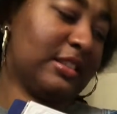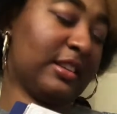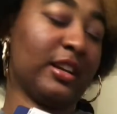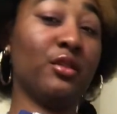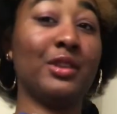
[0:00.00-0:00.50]
I
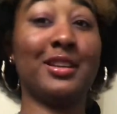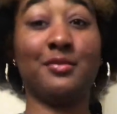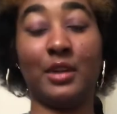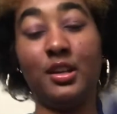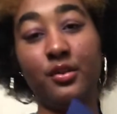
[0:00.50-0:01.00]

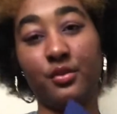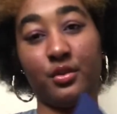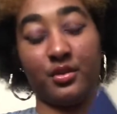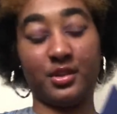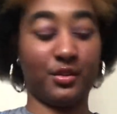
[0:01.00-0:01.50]
never knew how to
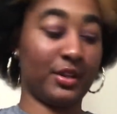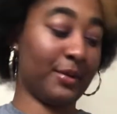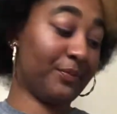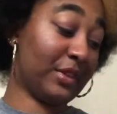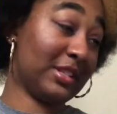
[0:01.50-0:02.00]
say her name.
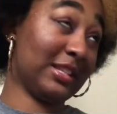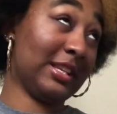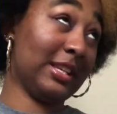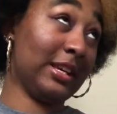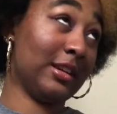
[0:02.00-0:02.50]

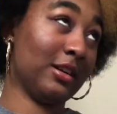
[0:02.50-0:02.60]
C-Y-N.